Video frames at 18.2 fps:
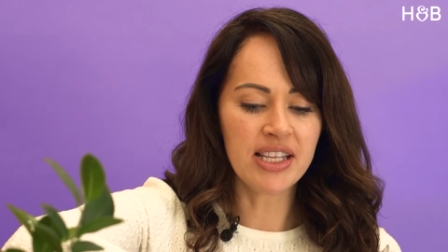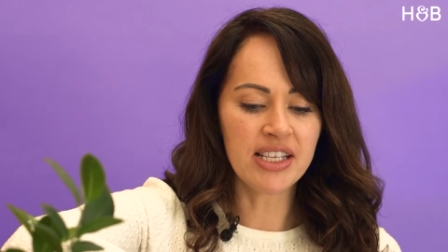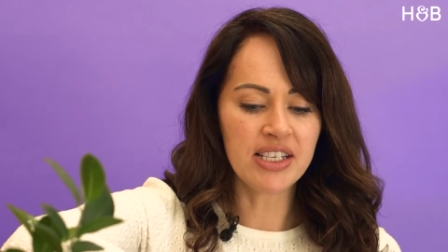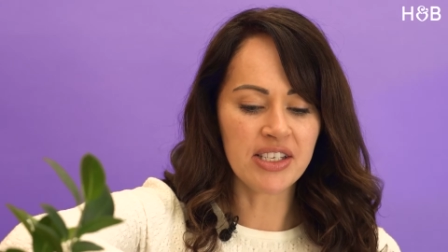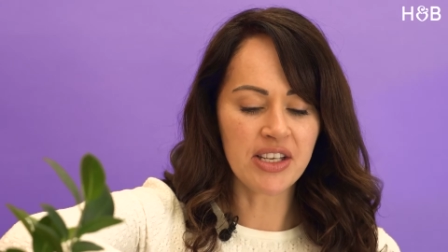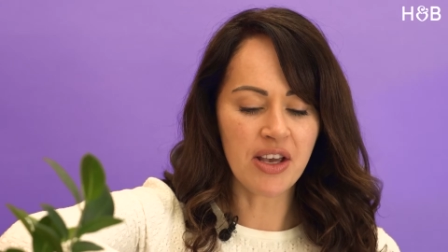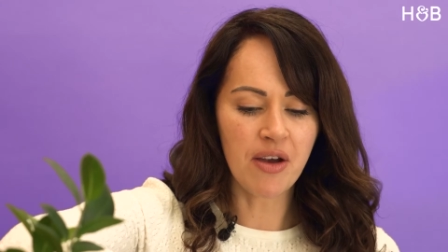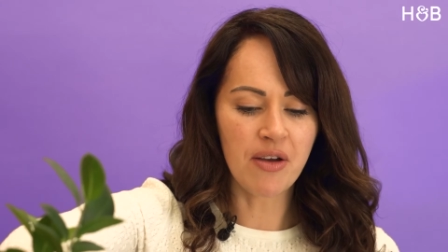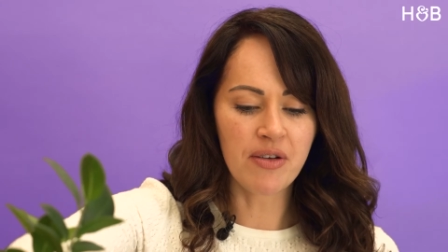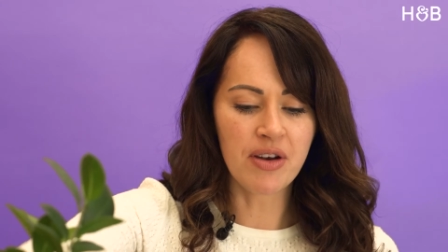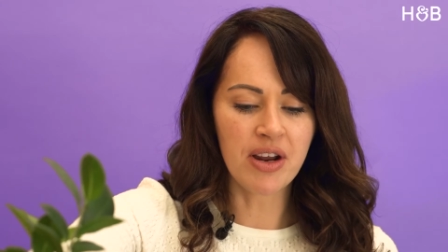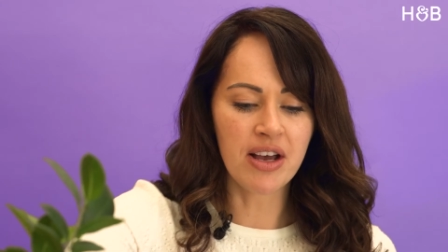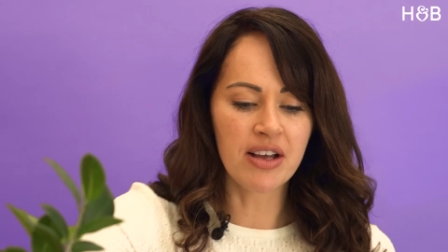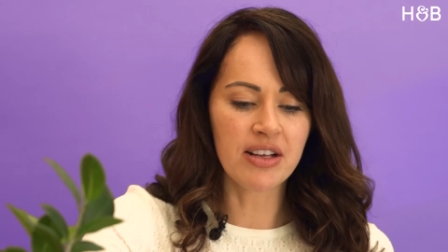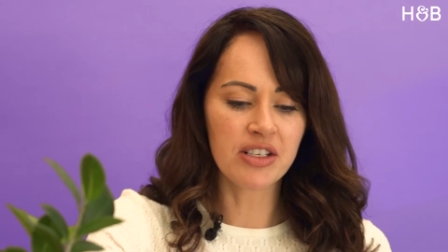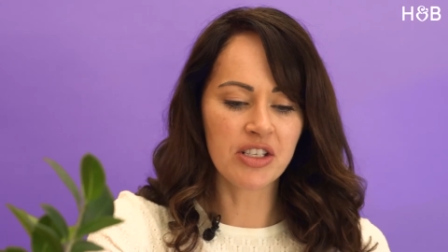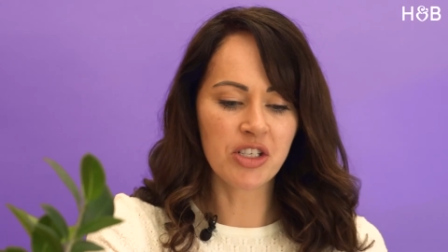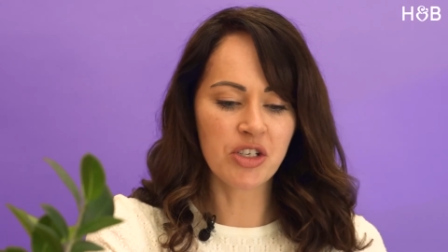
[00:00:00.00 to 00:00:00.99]
the
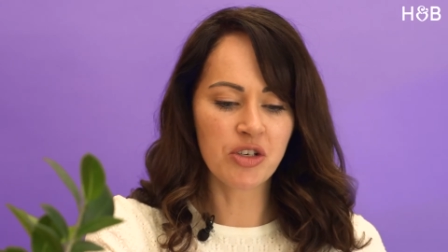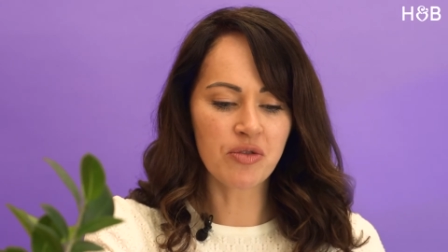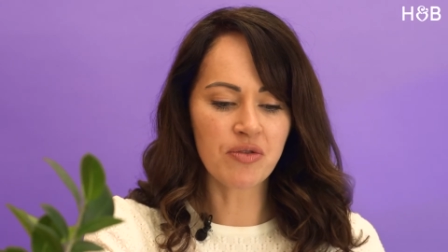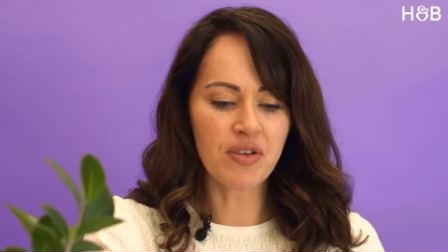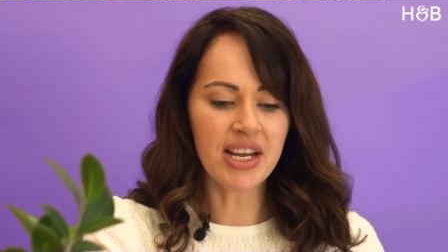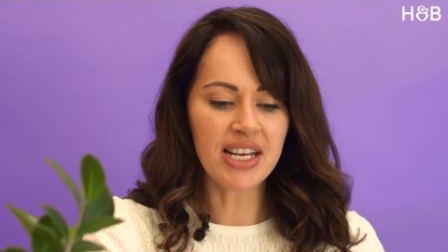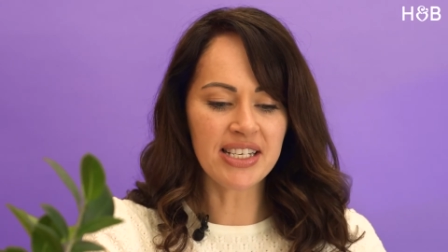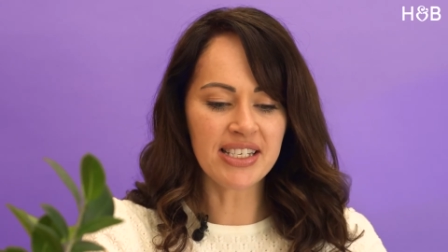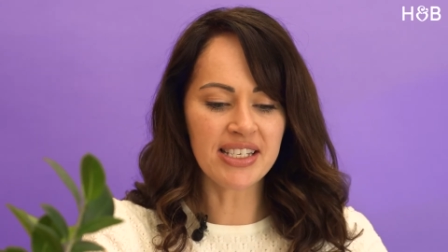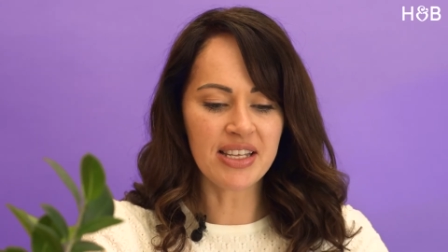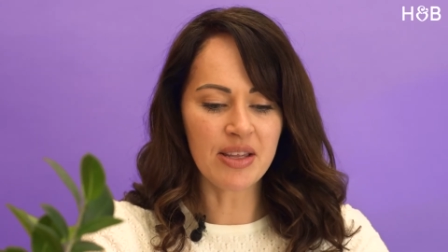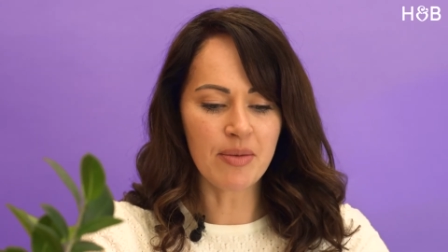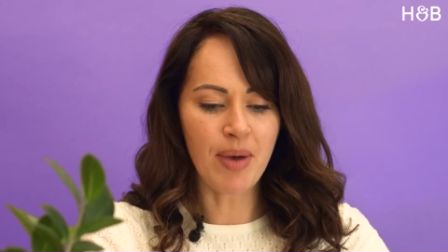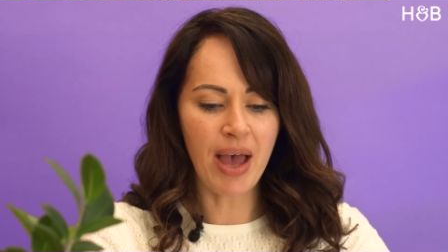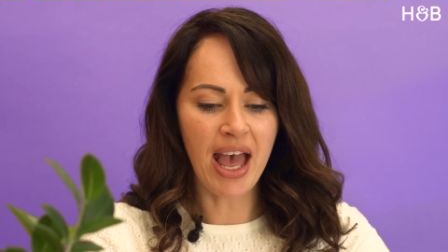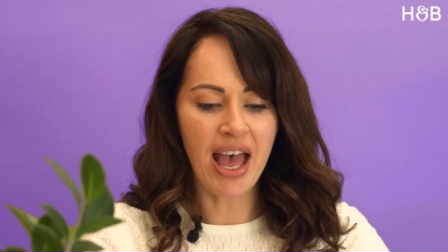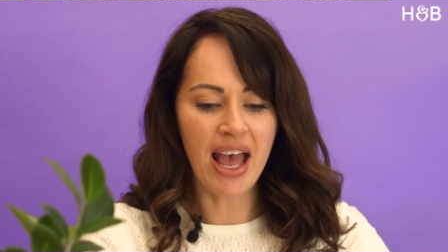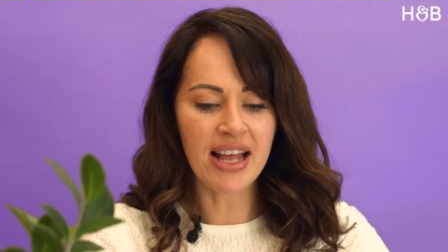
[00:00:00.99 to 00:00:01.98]
toner straight to the
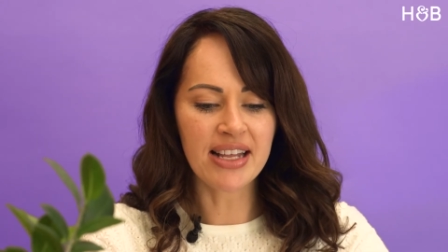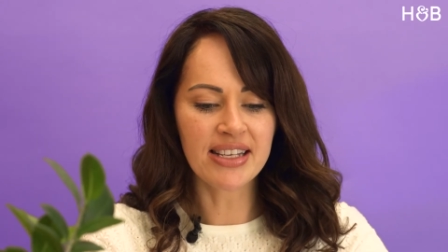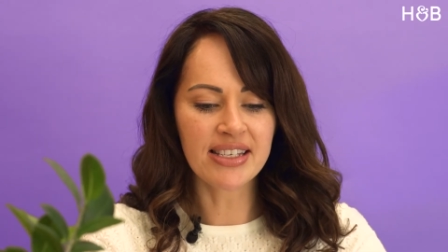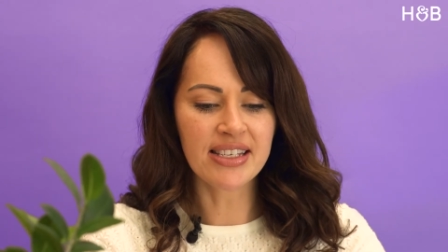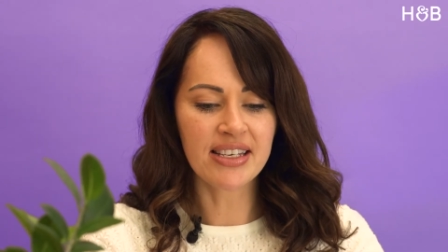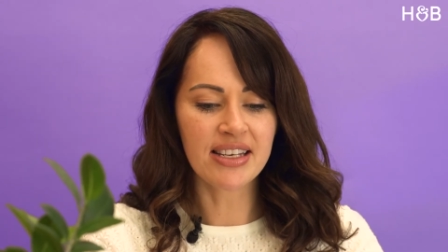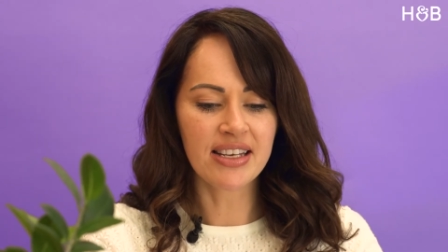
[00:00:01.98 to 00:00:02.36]
pad